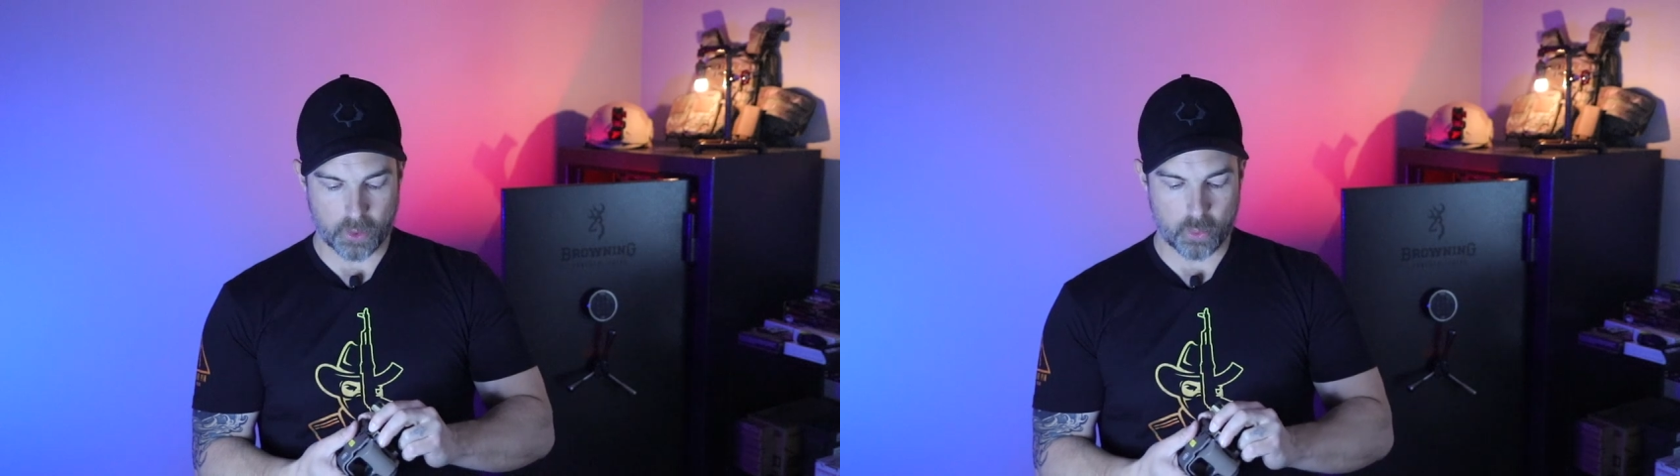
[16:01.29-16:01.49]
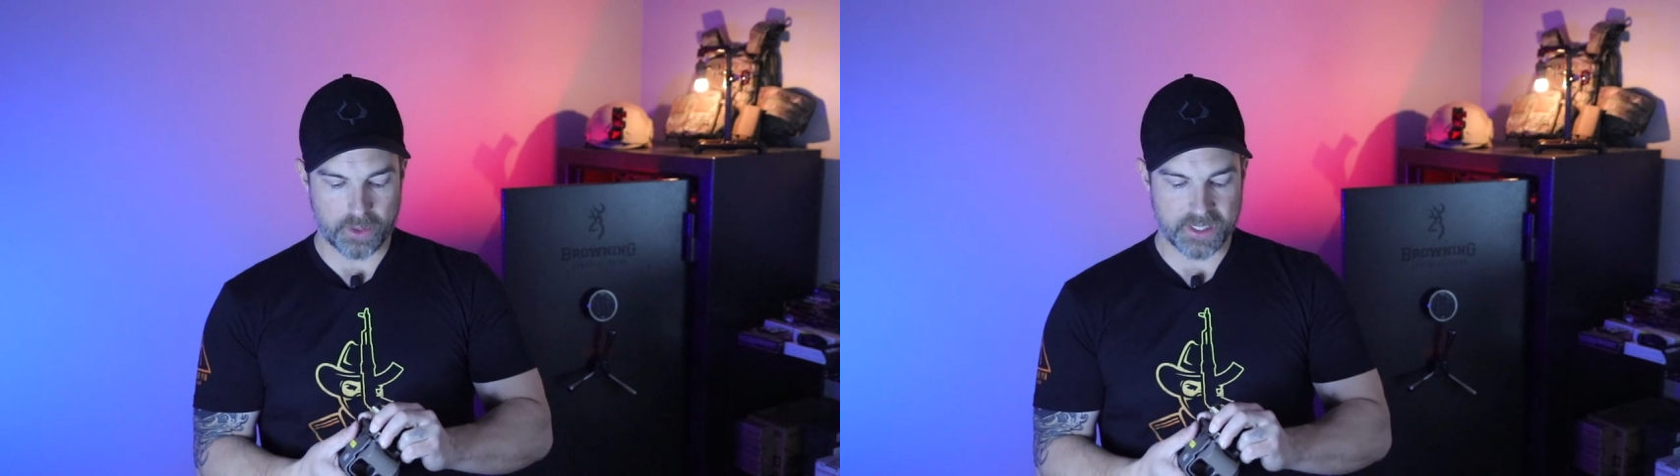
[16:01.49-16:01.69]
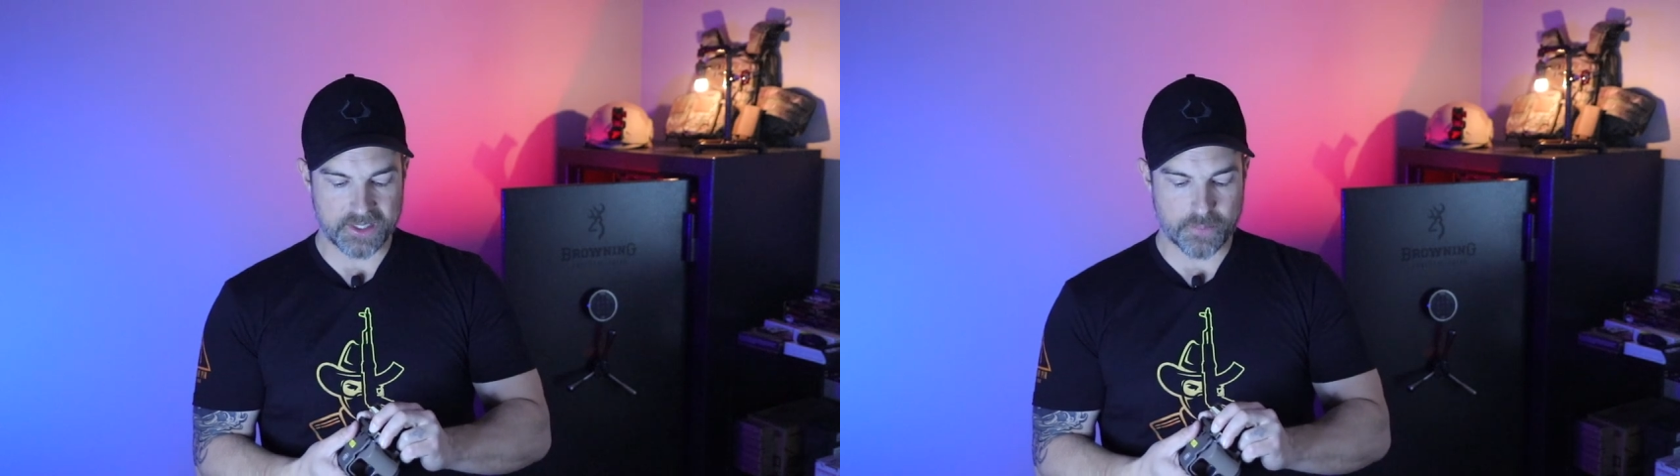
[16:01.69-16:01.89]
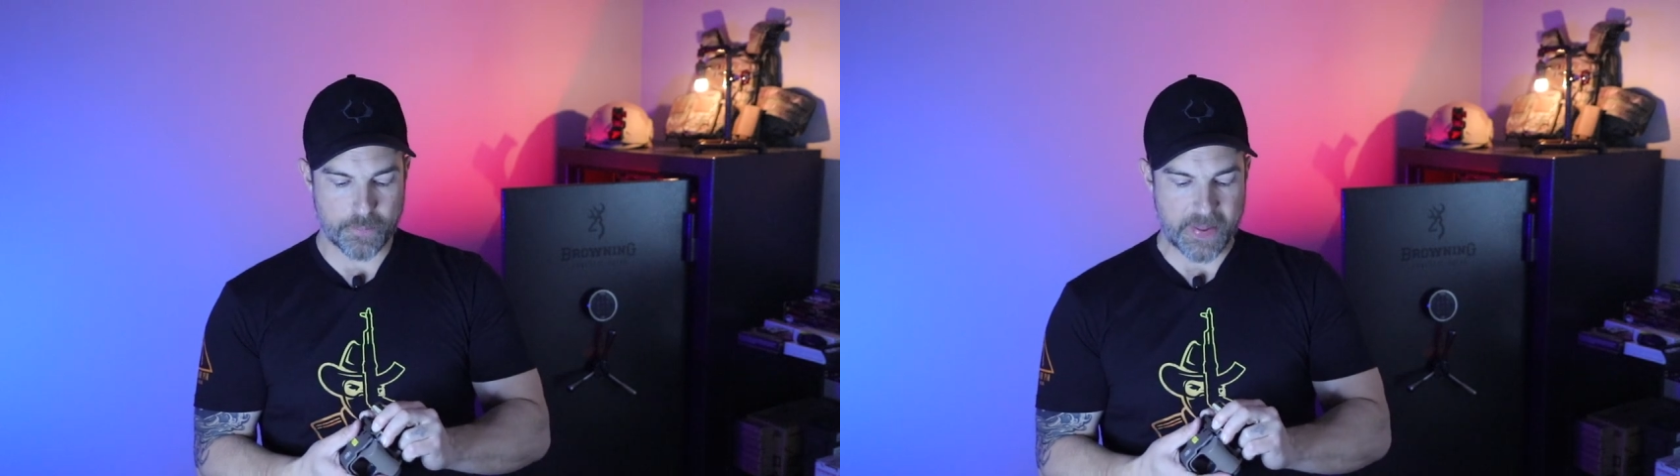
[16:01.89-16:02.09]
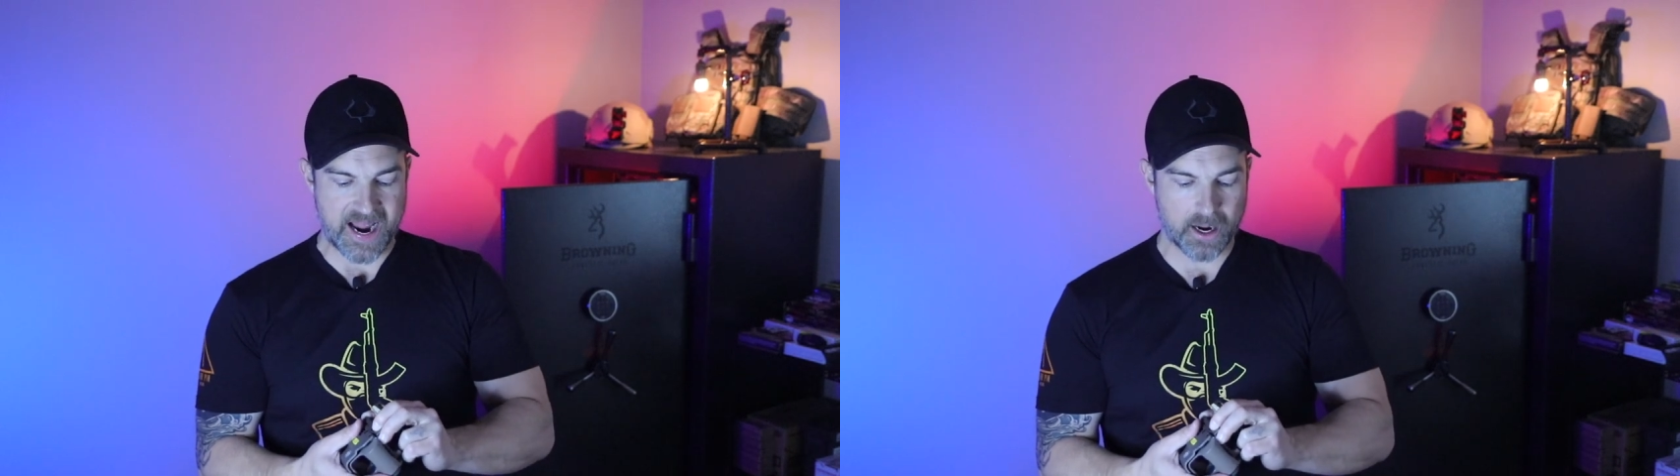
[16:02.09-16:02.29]
will these
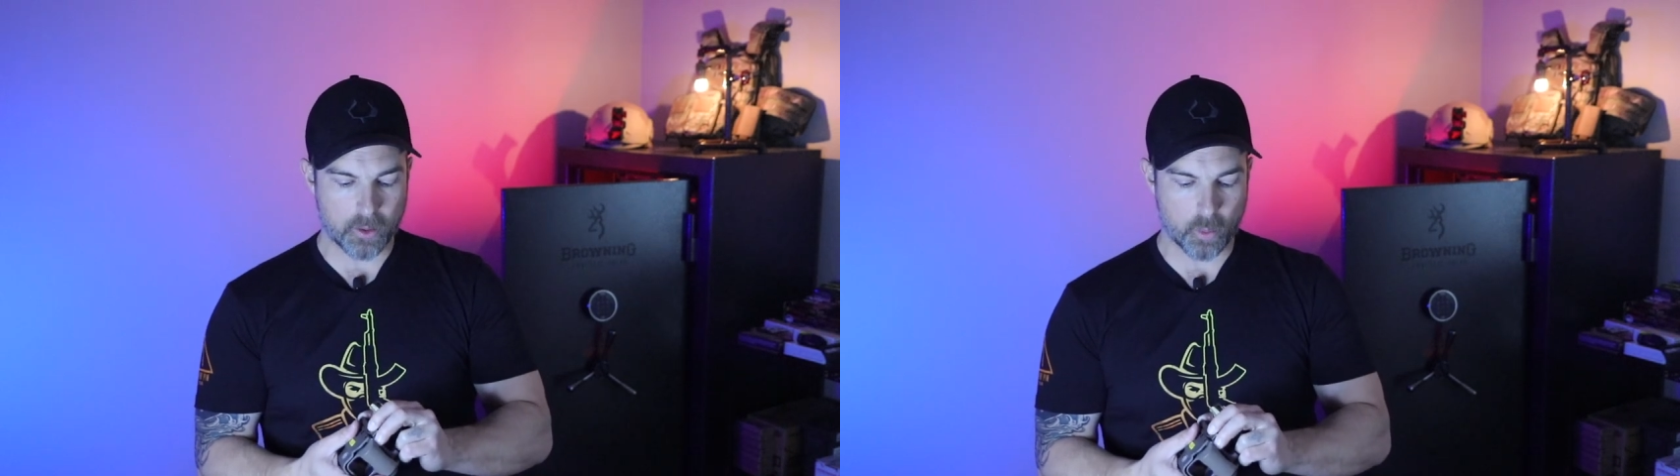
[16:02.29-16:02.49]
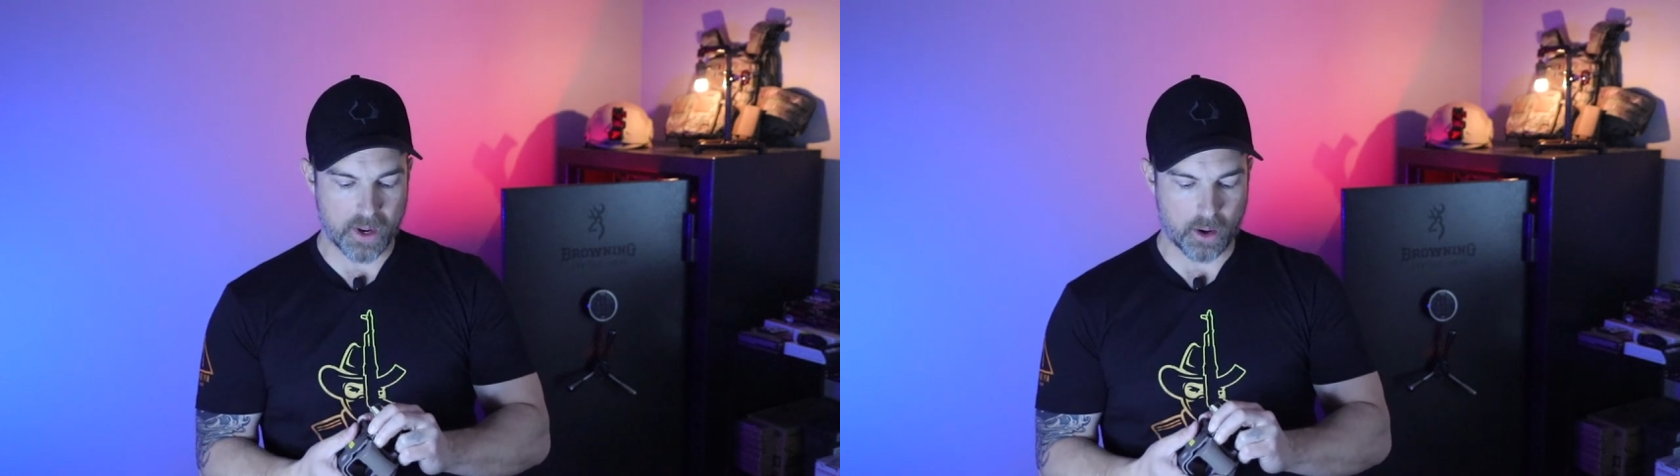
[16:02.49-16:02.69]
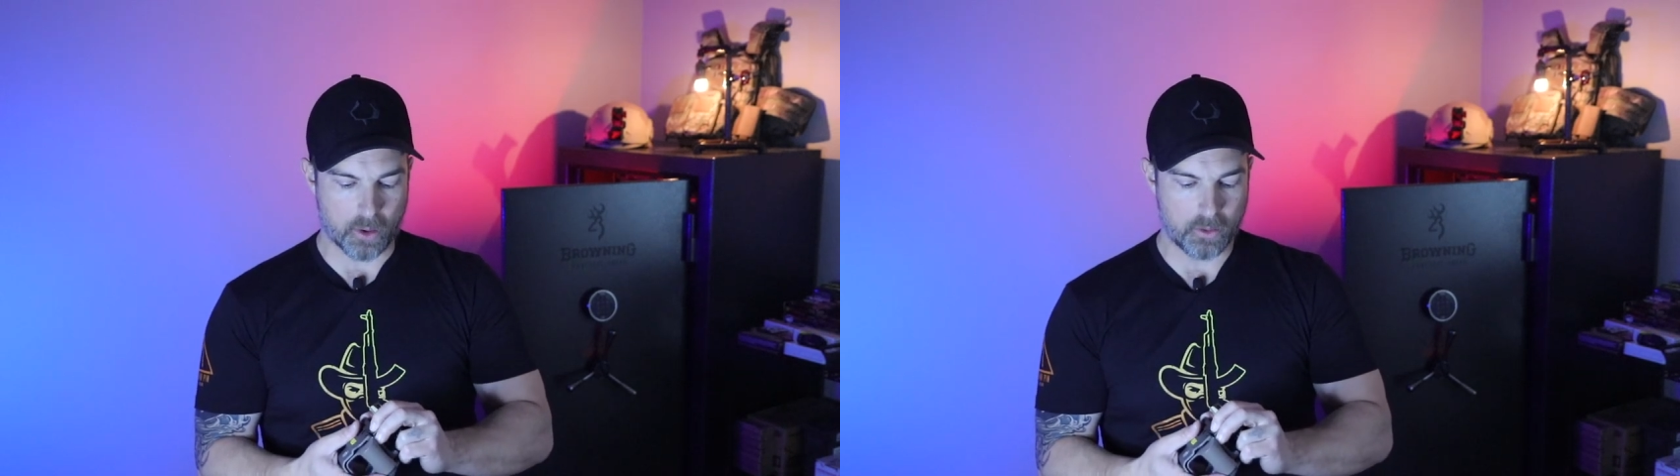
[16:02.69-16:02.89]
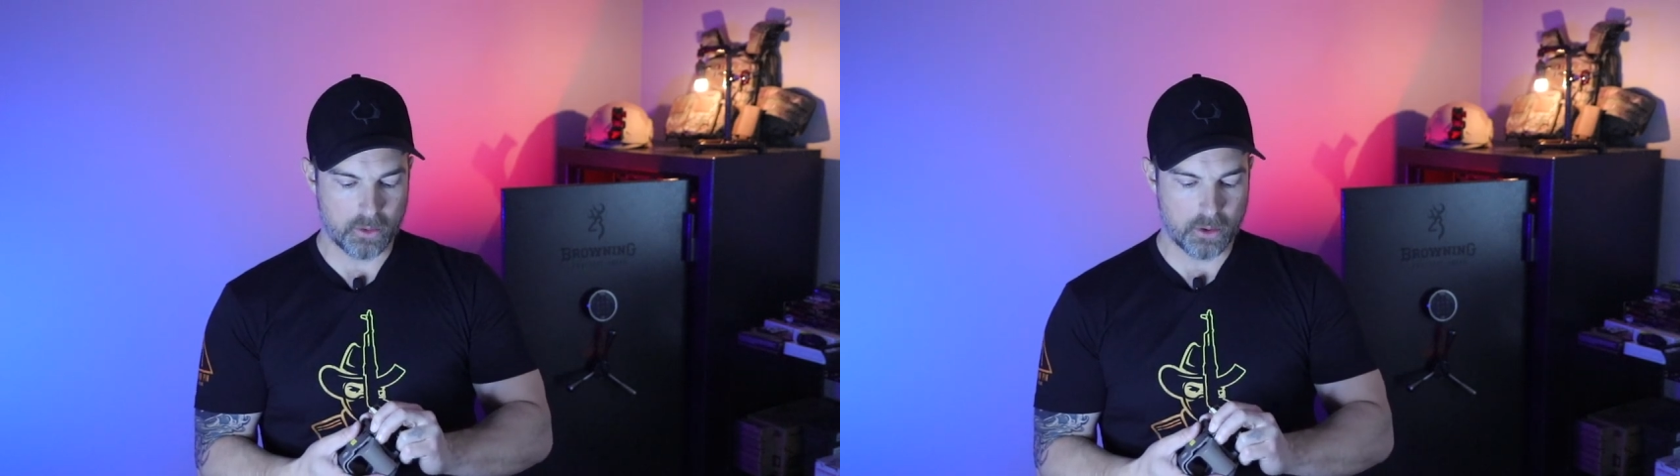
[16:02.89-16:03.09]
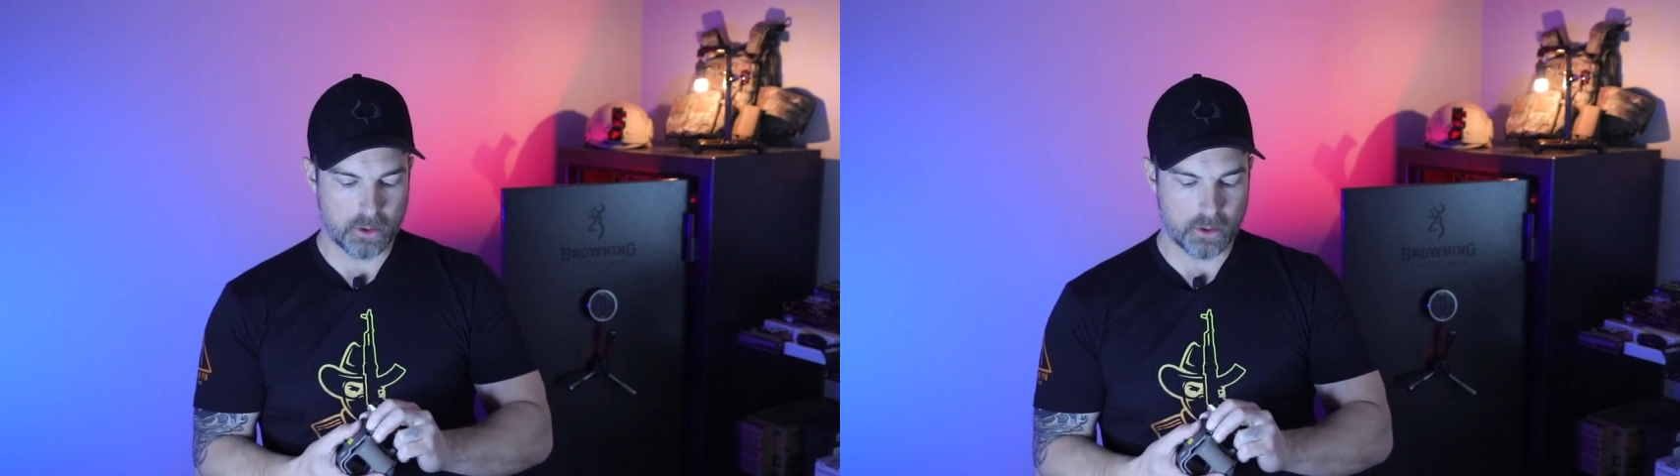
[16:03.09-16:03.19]
pair well